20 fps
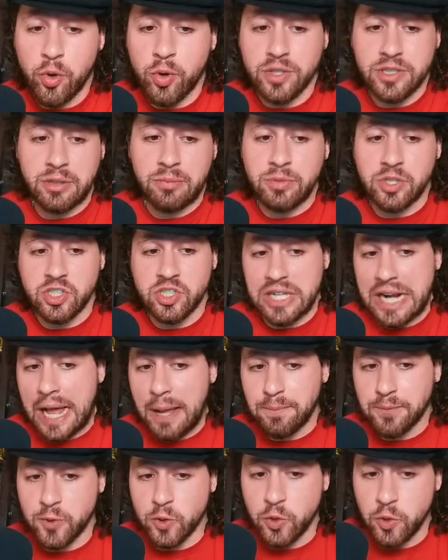because I'm just an
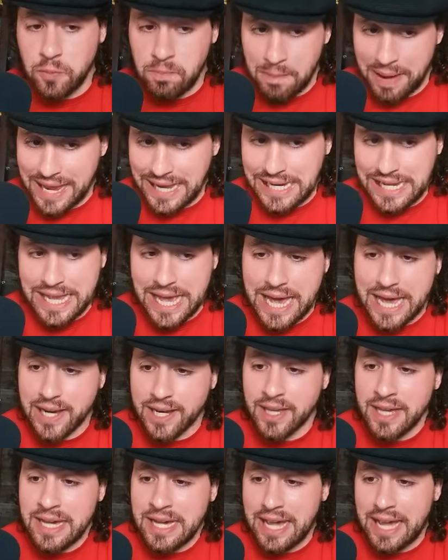absolute maniac.
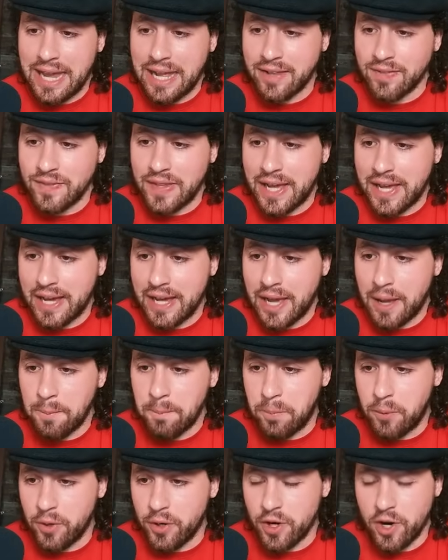And I
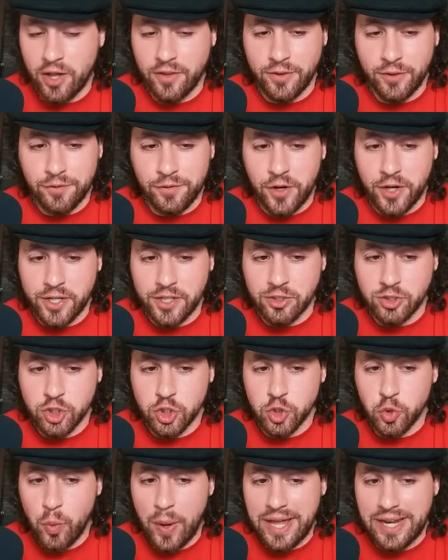put it on the fucking
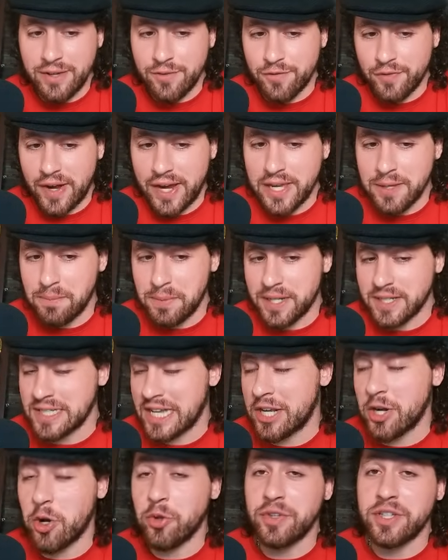sweaty fight because
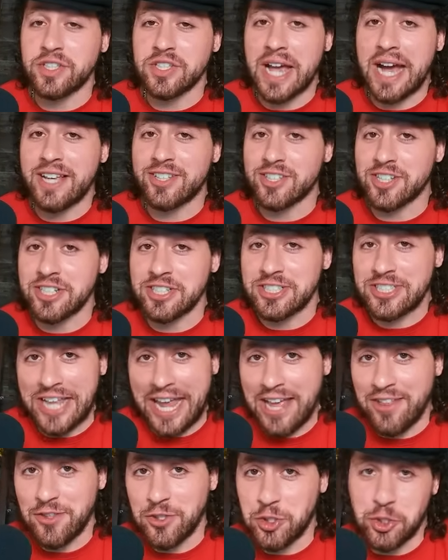I know these guys are going to
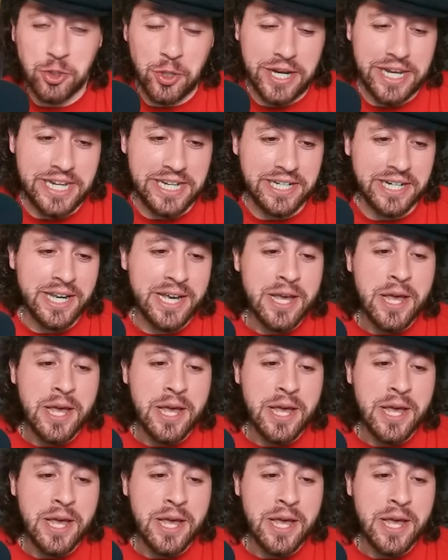stand and trade.